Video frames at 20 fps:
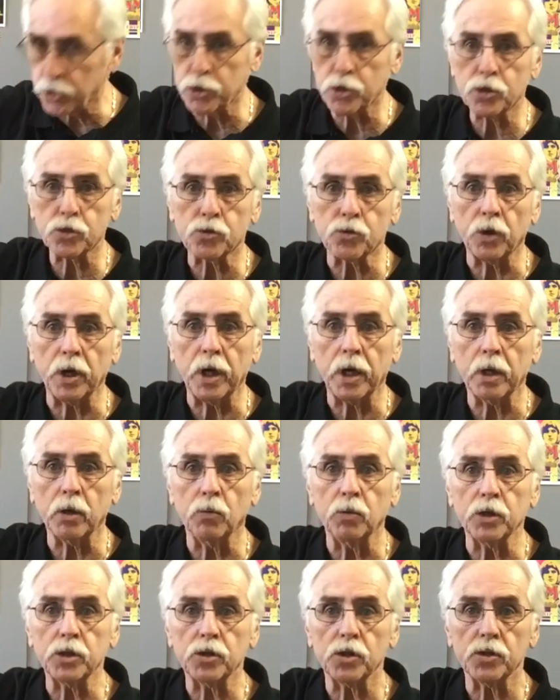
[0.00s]
string,
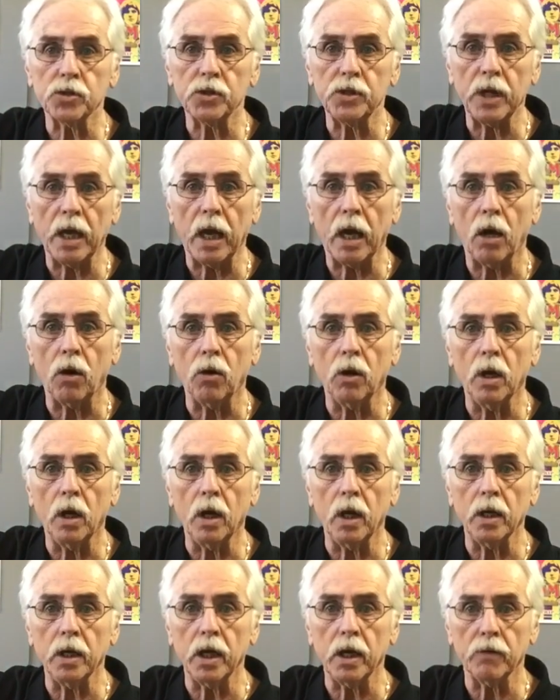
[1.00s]
which is now
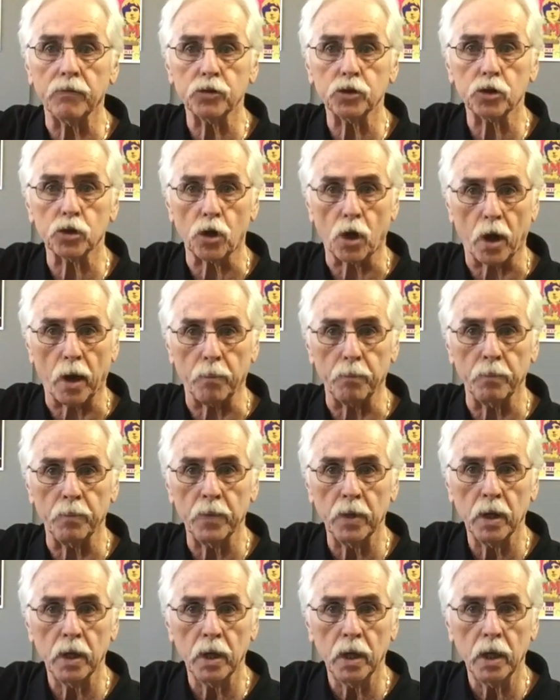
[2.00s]
an F sharp.
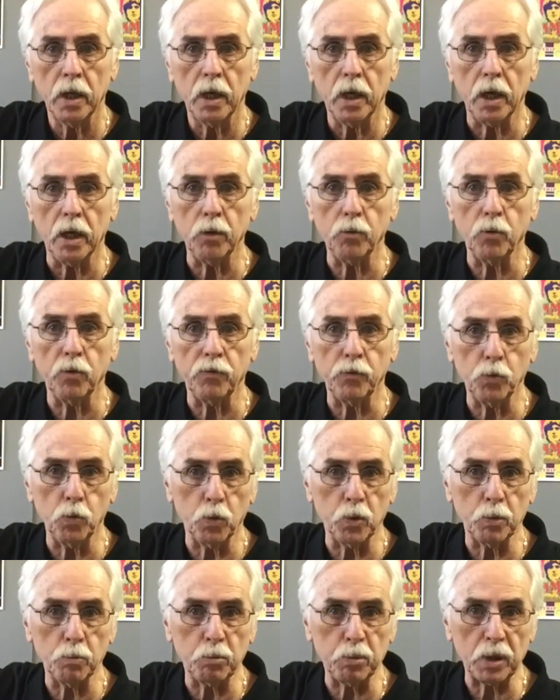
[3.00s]
And
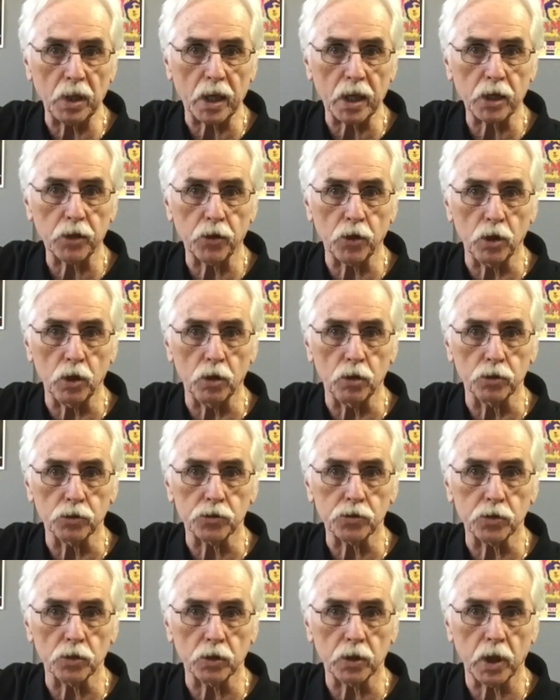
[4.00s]
we pluck
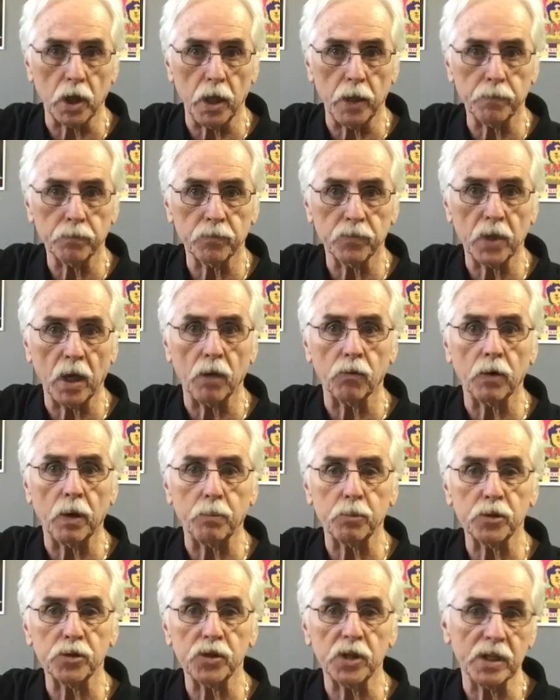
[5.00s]
those, okay? That
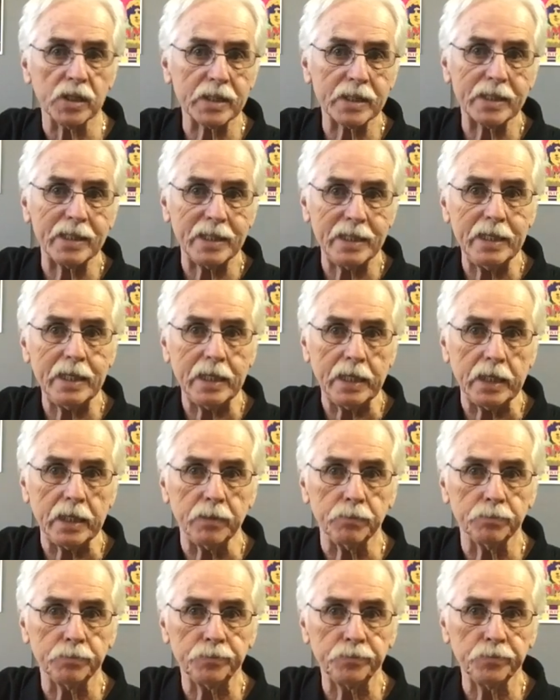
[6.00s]
represents the D
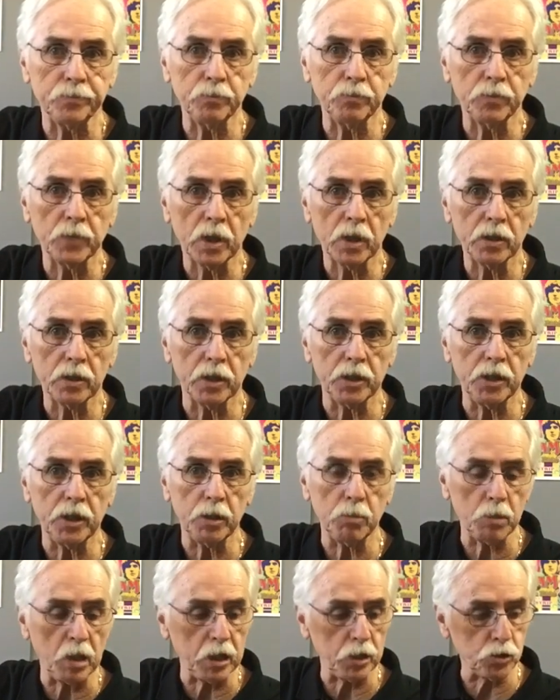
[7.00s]

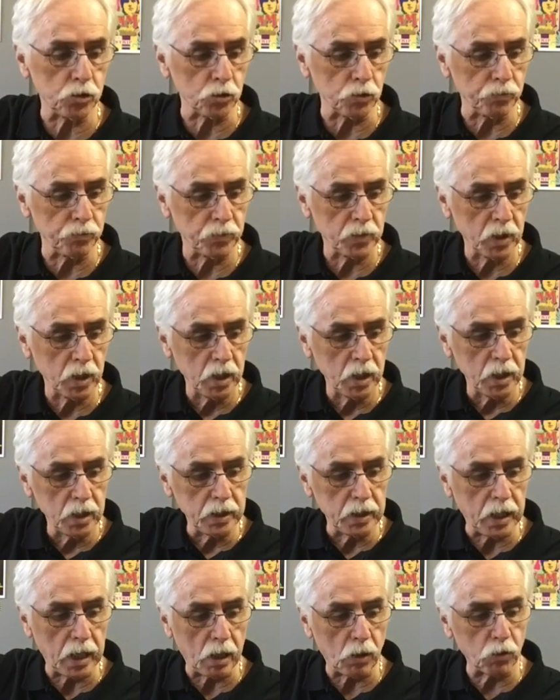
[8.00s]
major.
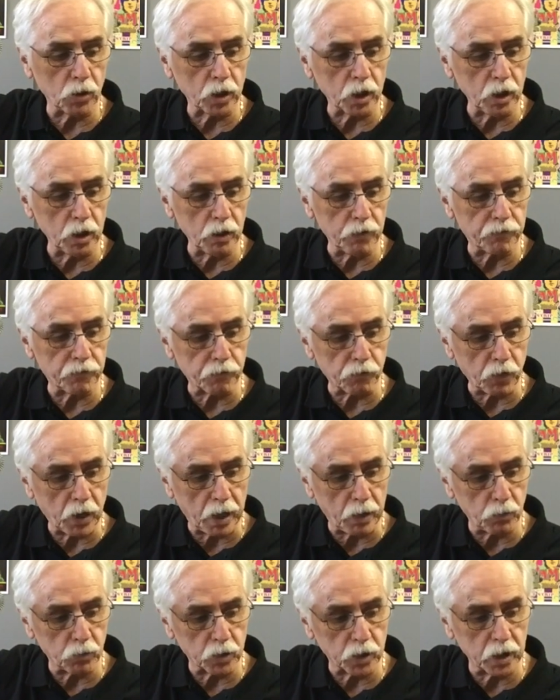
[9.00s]
Now we're going to
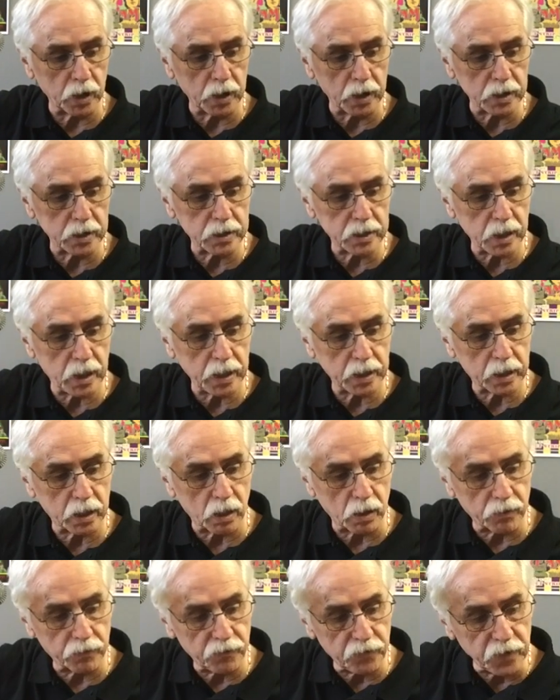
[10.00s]
fret, we're going to take
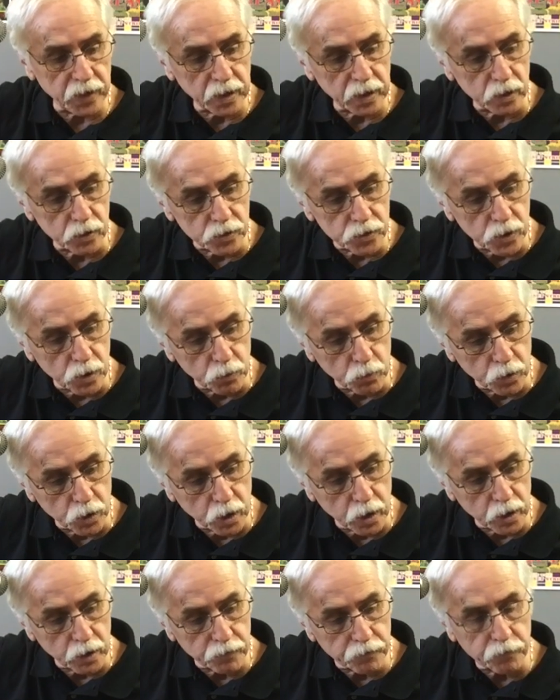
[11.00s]
our fingers and we're
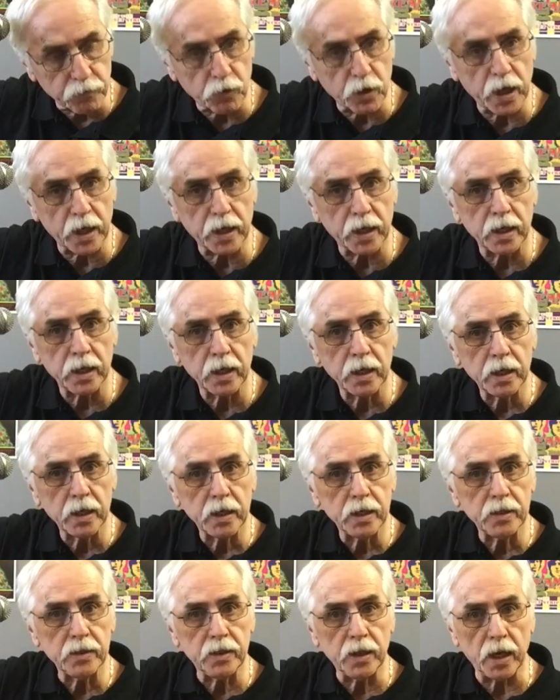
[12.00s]
going to fret
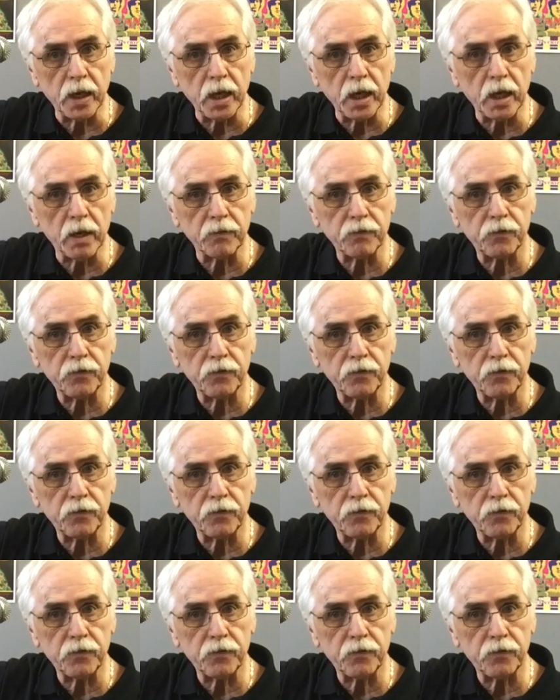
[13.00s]
the F